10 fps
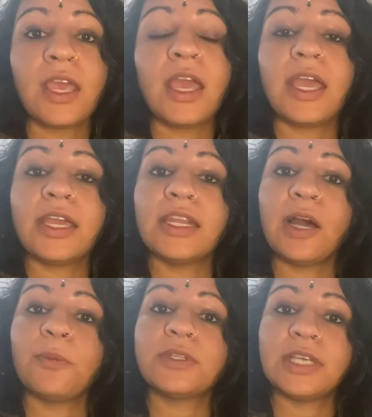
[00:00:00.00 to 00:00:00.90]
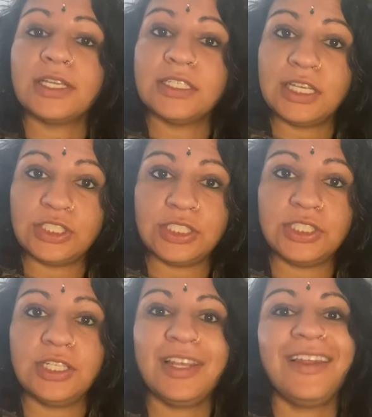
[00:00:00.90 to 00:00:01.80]
It can help with the
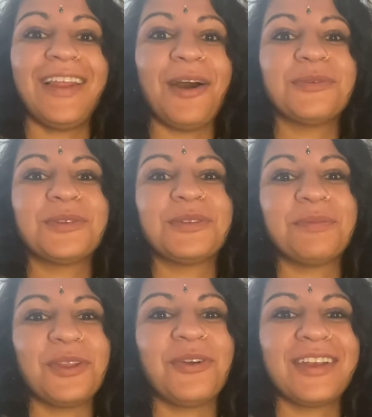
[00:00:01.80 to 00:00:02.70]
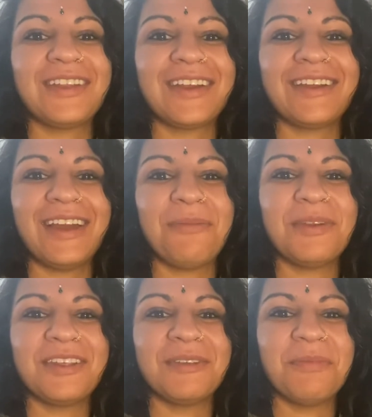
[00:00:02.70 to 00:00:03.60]
indigestion, and it helps with the bloating that can
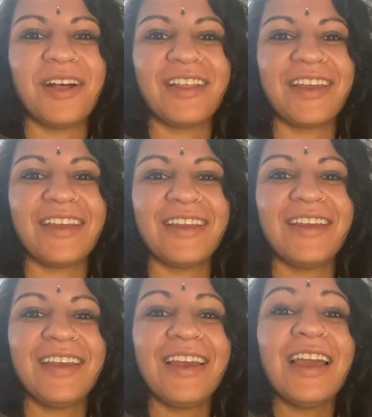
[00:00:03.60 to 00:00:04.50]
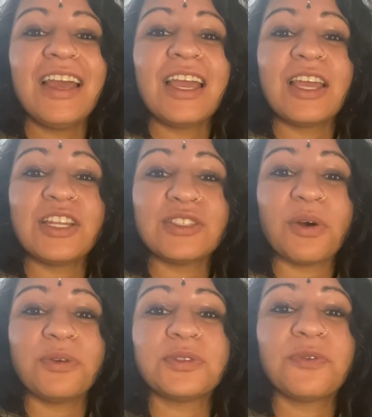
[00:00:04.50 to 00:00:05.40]
happen in the belly. It is
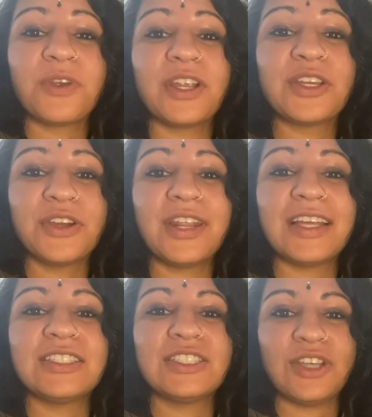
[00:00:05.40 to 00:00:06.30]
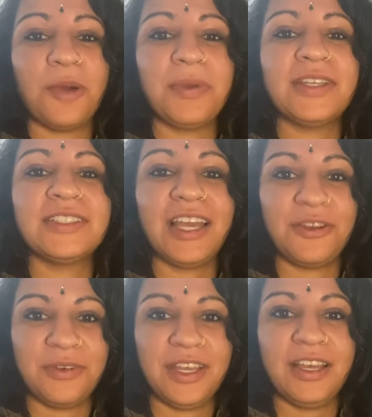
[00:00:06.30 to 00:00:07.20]
also very good at stopping
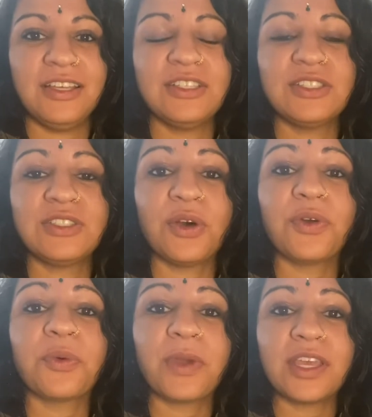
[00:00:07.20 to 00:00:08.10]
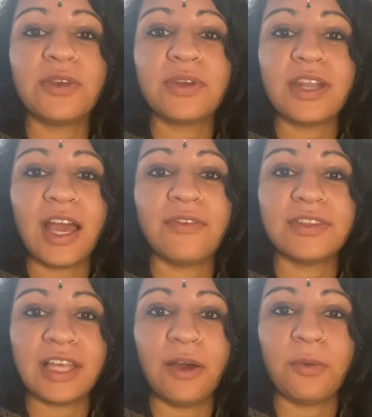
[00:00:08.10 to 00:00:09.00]
diarrhea. So the way you can have
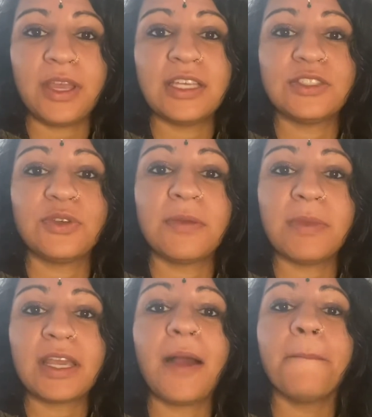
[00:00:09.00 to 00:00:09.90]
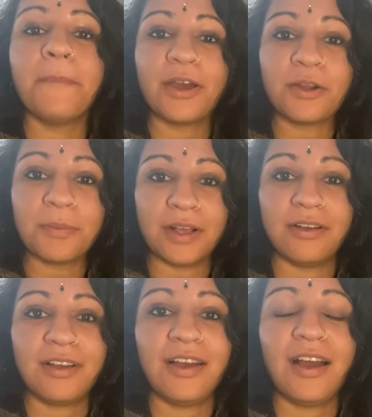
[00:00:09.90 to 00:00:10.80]
it that way is you can make a
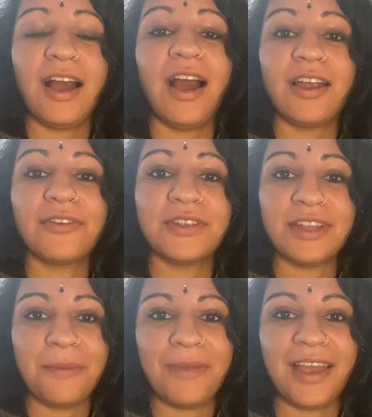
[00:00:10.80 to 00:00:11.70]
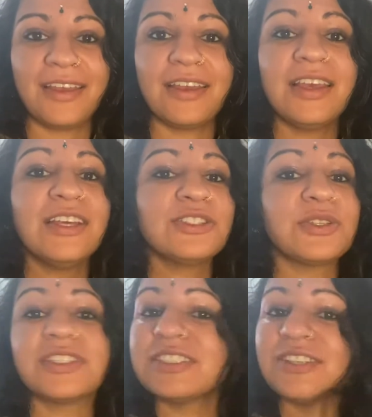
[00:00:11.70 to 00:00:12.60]
buttermilk out of the nutmeg. So
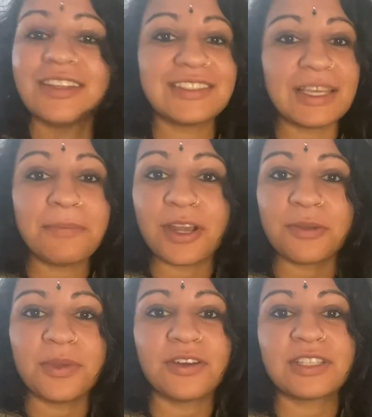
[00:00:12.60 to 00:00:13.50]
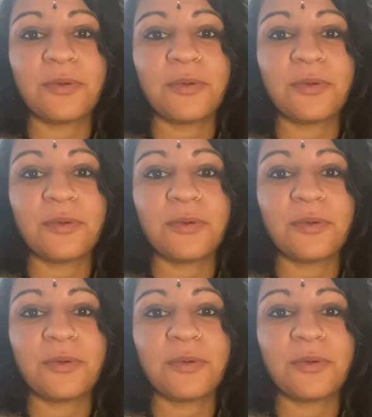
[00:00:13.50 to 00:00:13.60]
this is not the same buttermilk that we